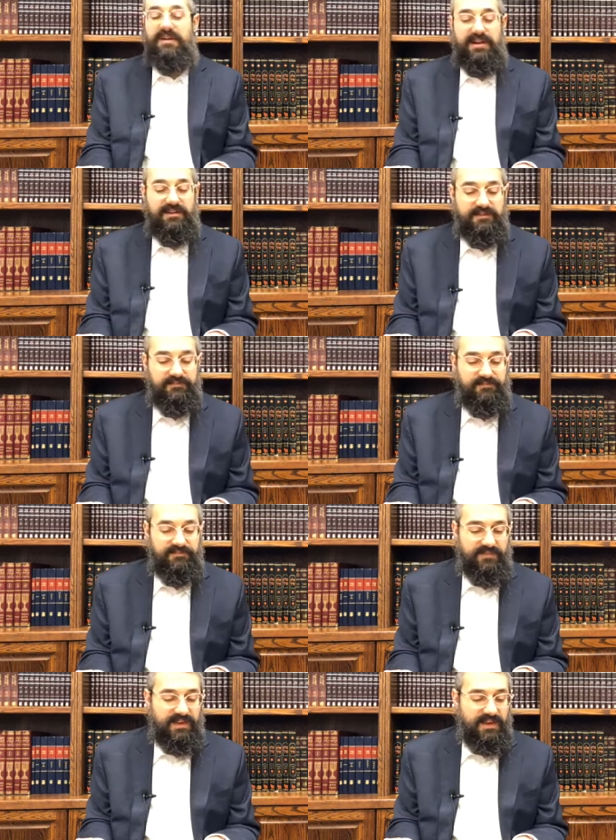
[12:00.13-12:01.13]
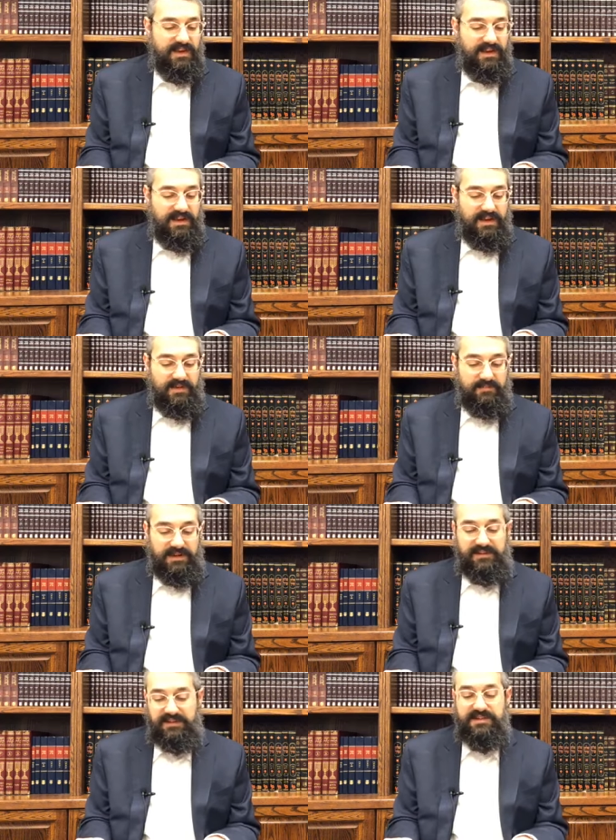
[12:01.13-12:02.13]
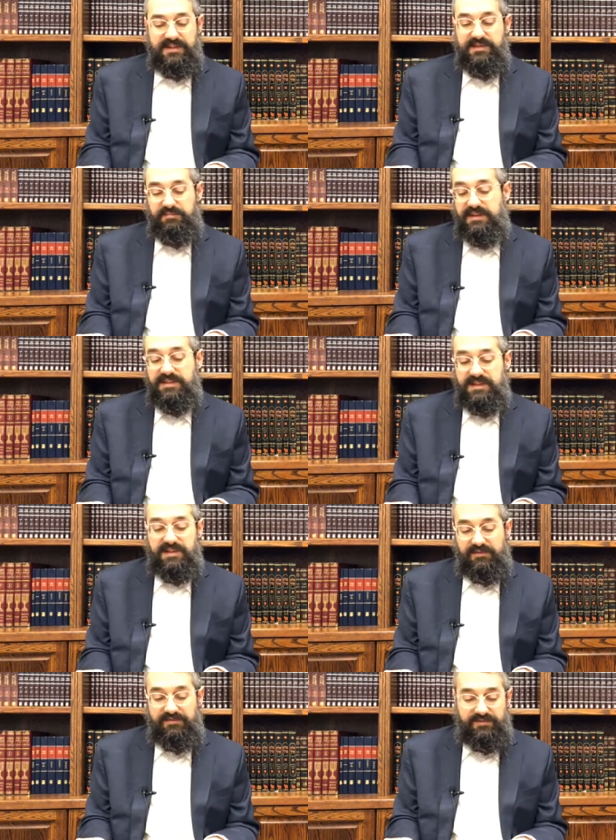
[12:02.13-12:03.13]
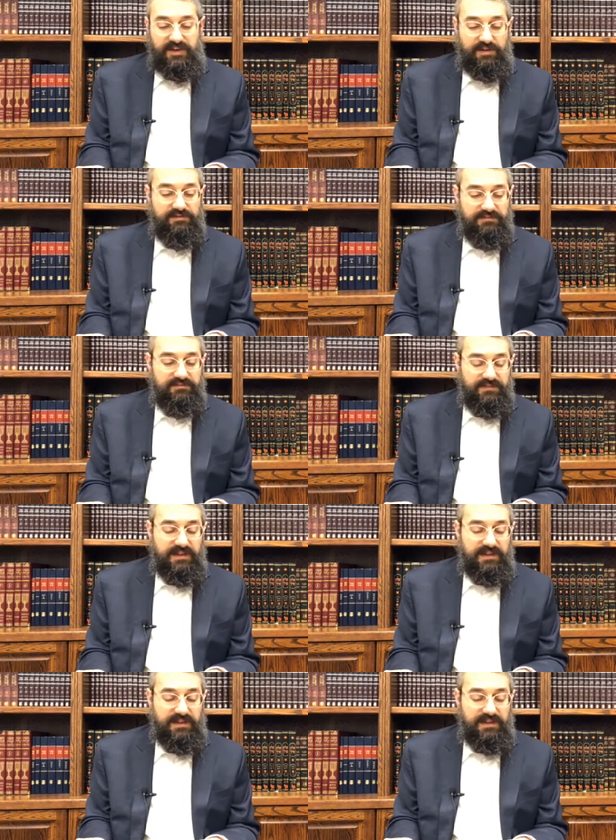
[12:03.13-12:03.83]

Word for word: bareheaded. But there's this business of, you know,